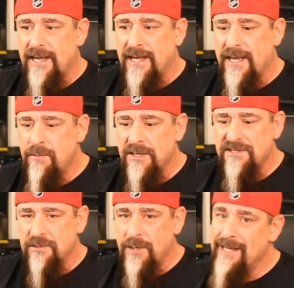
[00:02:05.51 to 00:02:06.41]
He wants
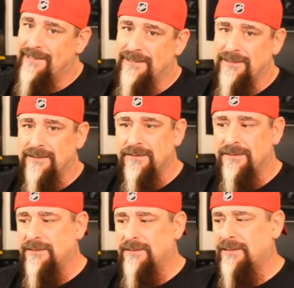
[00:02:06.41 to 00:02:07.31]
to win.
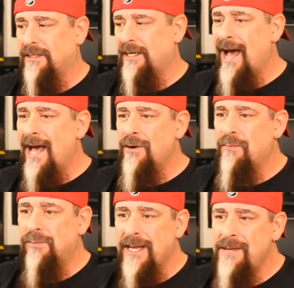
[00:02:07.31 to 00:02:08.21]
I don't
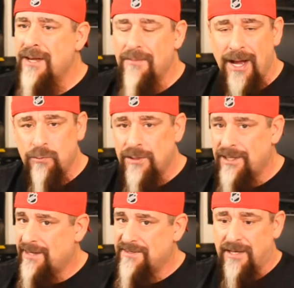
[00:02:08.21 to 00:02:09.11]
blame him. I would
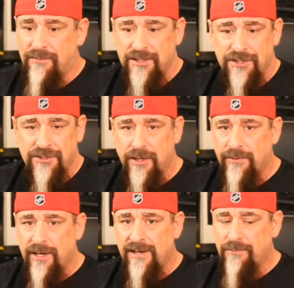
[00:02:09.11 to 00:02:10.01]
not sign with Detroit
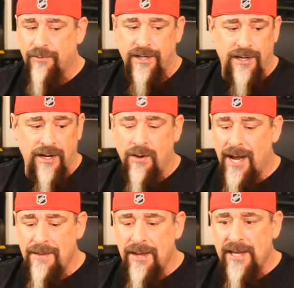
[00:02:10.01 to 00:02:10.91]
right now.
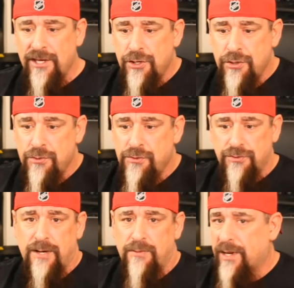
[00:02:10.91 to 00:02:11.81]
I'm a huge
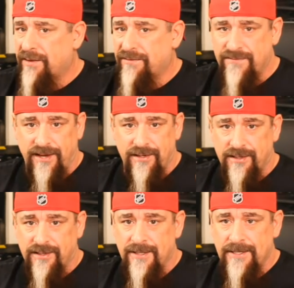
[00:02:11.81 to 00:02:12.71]
Red Wings fan.
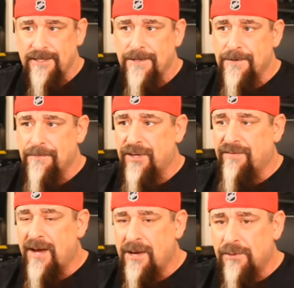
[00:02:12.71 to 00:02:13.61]
But
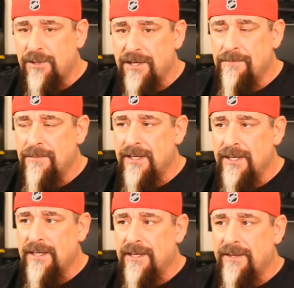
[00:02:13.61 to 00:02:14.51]
if I were him,
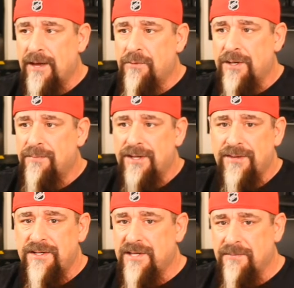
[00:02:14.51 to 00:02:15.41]
that would have been the
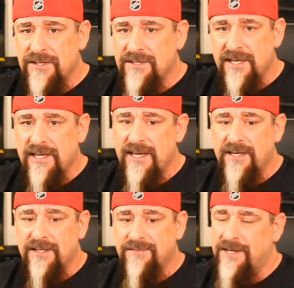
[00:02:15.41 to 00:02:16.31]
dumbest thing he
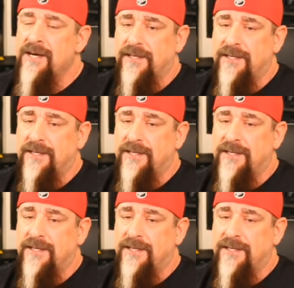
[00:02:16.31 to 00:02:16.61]
could have done.